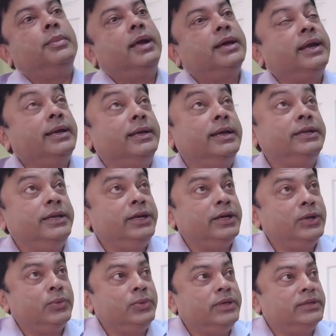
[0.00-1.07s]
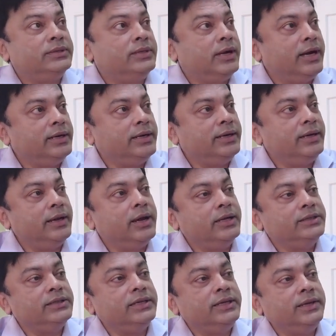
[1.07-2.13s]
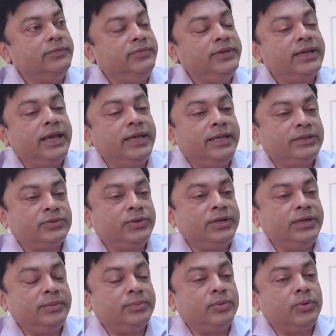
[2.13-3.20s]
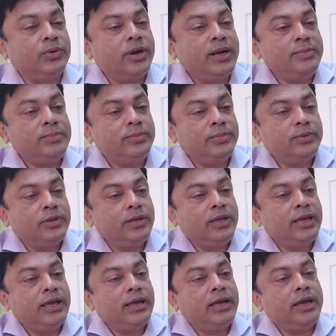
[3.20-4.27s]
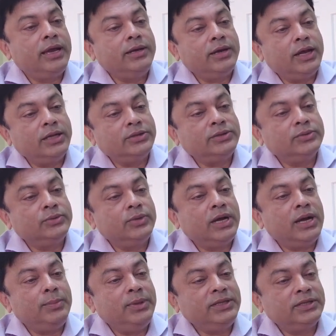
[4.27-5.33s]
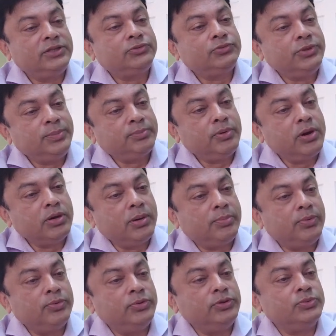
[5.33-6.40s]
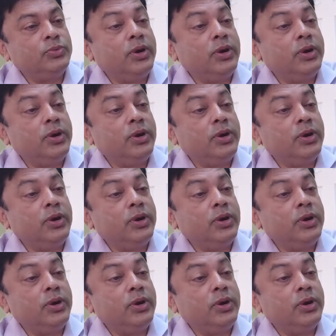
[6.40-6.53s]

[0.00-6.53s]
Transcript: Back in that year, we started launching the VIA screening program, and also it's a three-pronged approach.